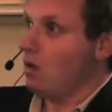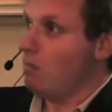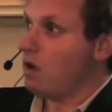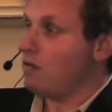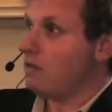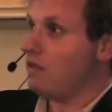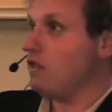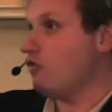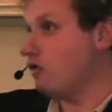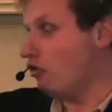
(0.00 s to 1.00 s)
But it's
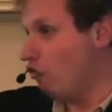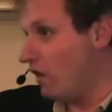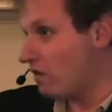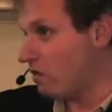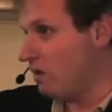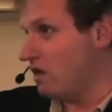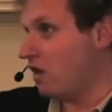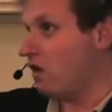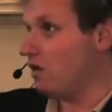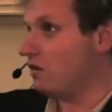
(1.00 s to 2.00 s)
an interesting twist
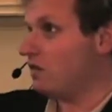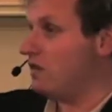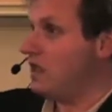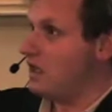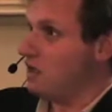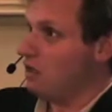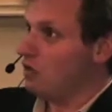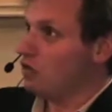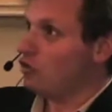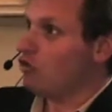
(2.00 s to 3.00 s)
because the
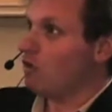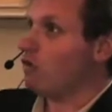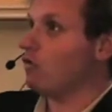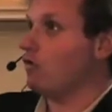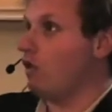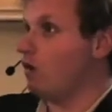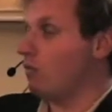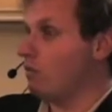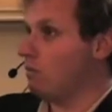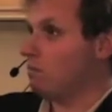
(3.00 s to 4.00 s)
story goes
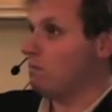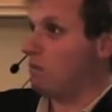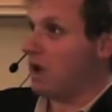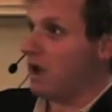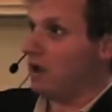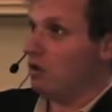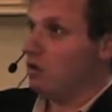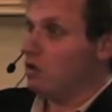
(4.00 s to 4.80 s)
along by,